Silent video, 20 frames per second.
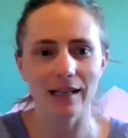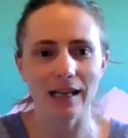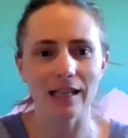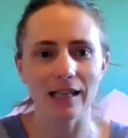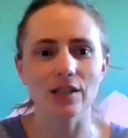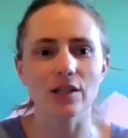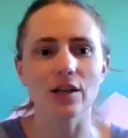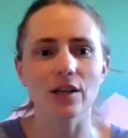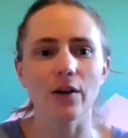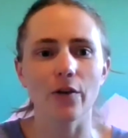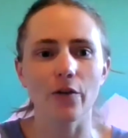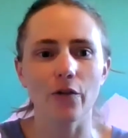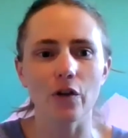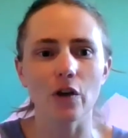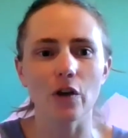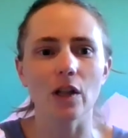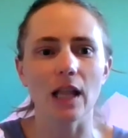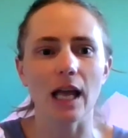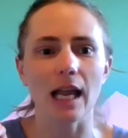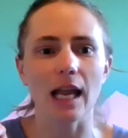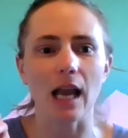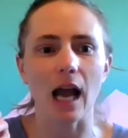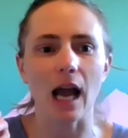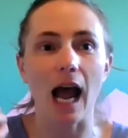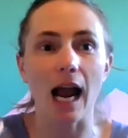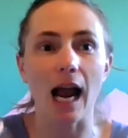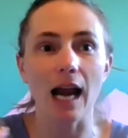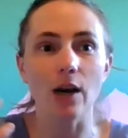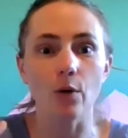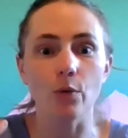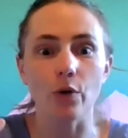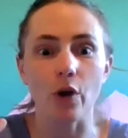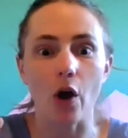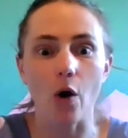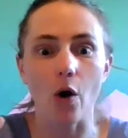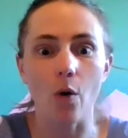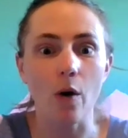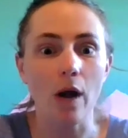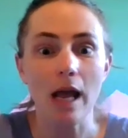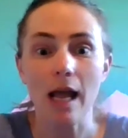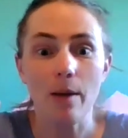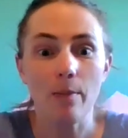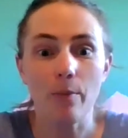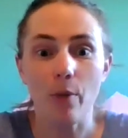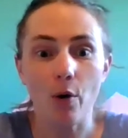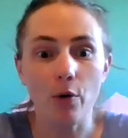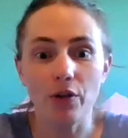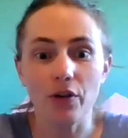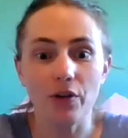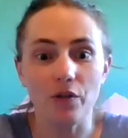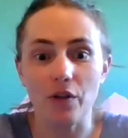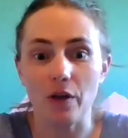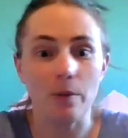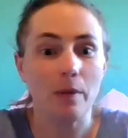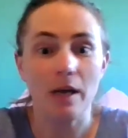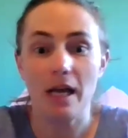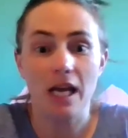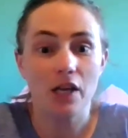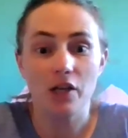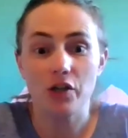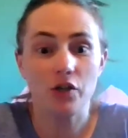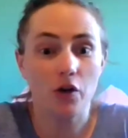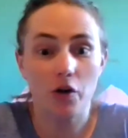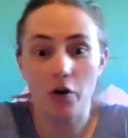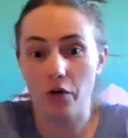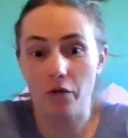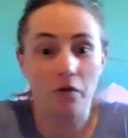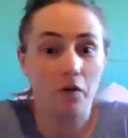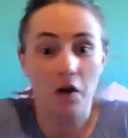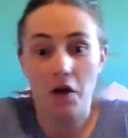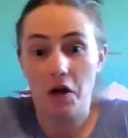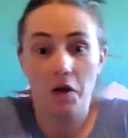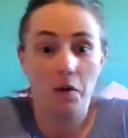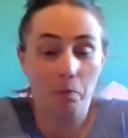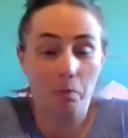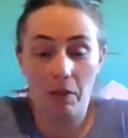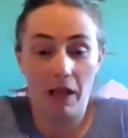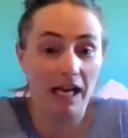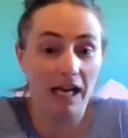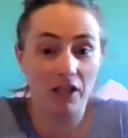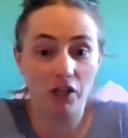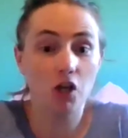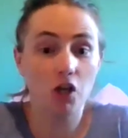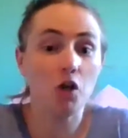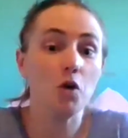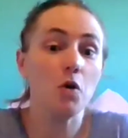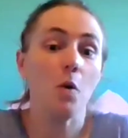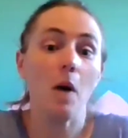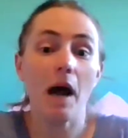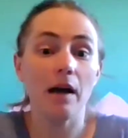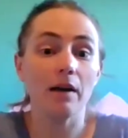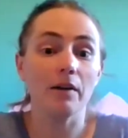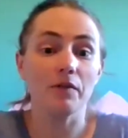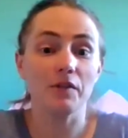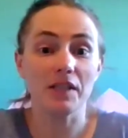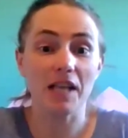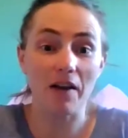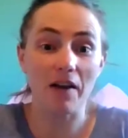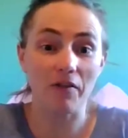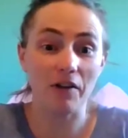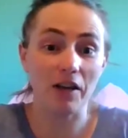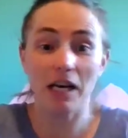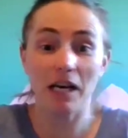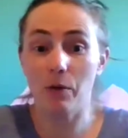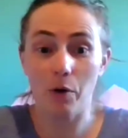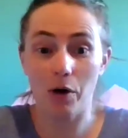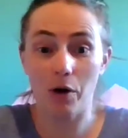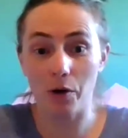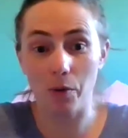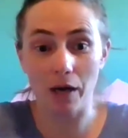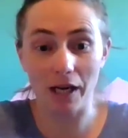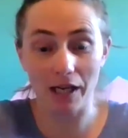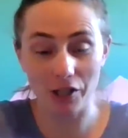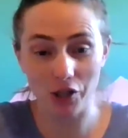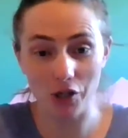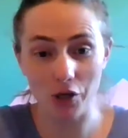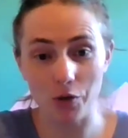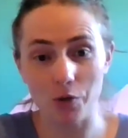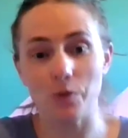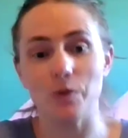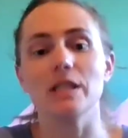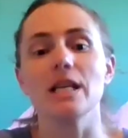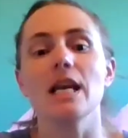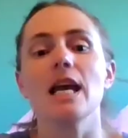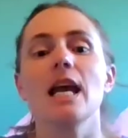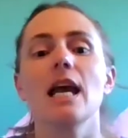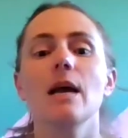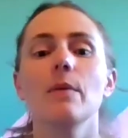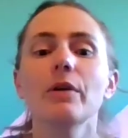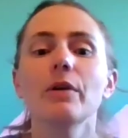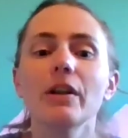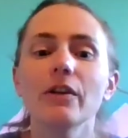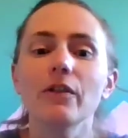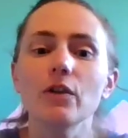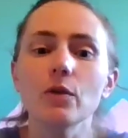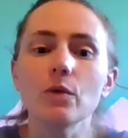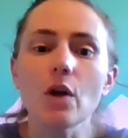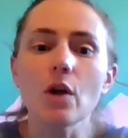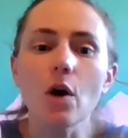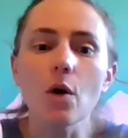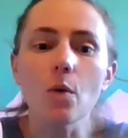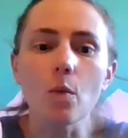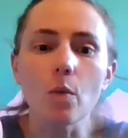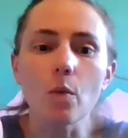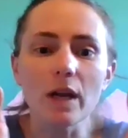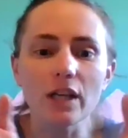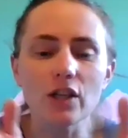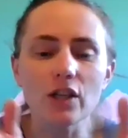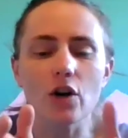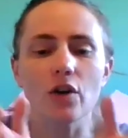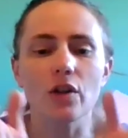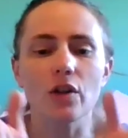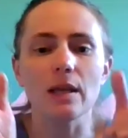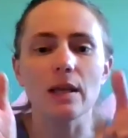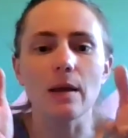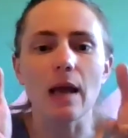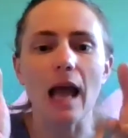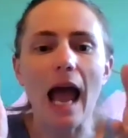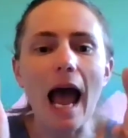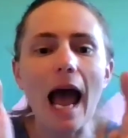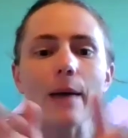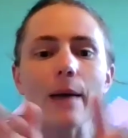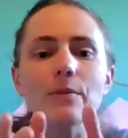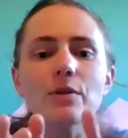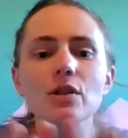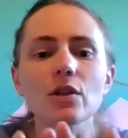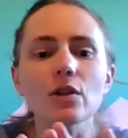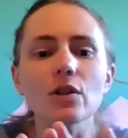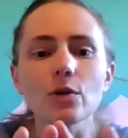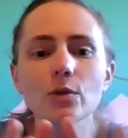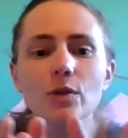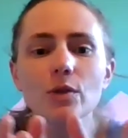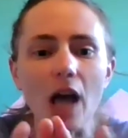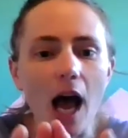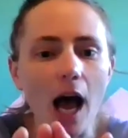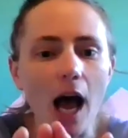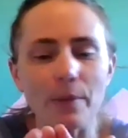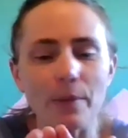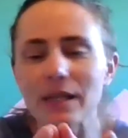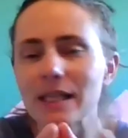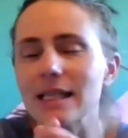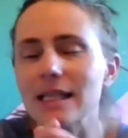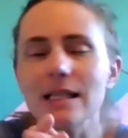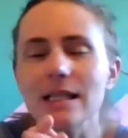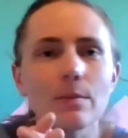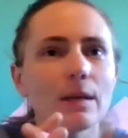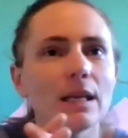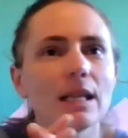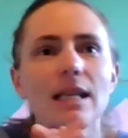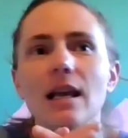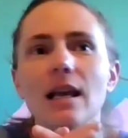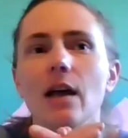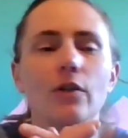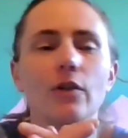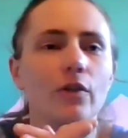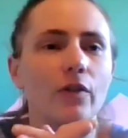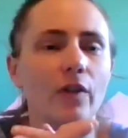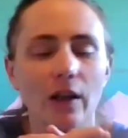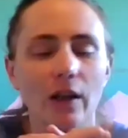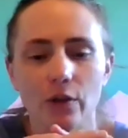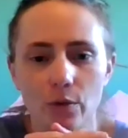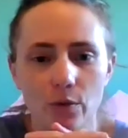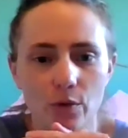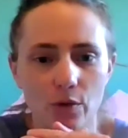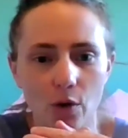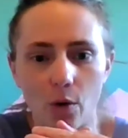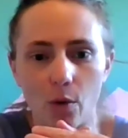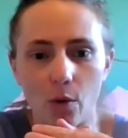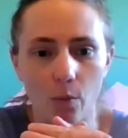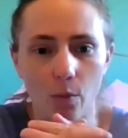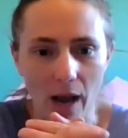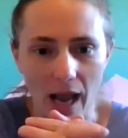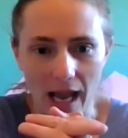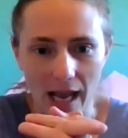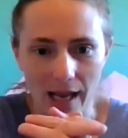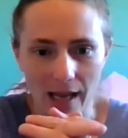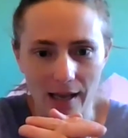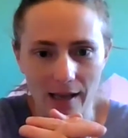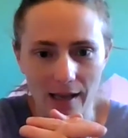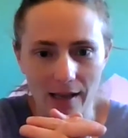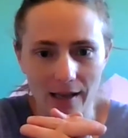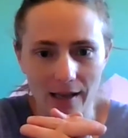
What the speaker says: It's going to feel like, I don't know, both of them serve like 2 out of 7. What do I choose? But if you know which are the absolute top, it doesn't mean the other values go away.